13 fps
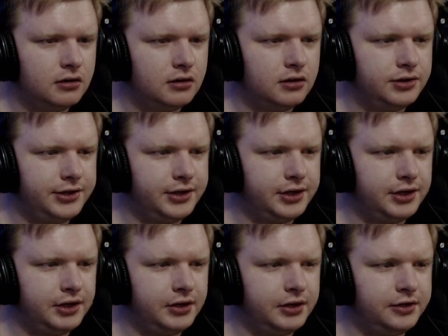You
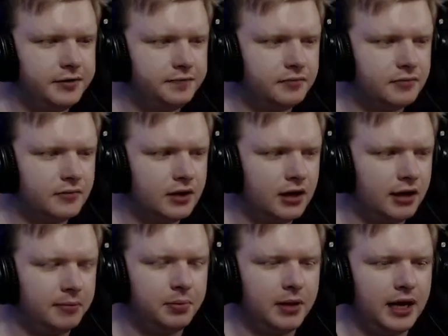know, I
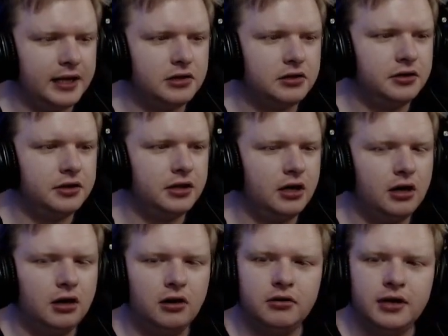played through the
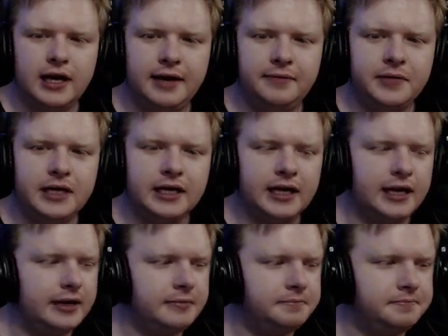whole game
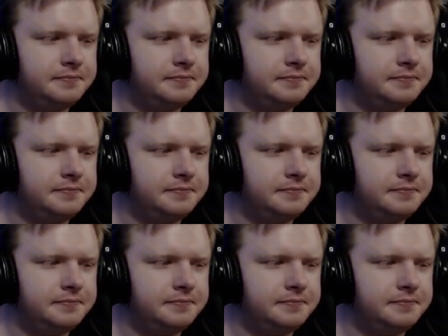again,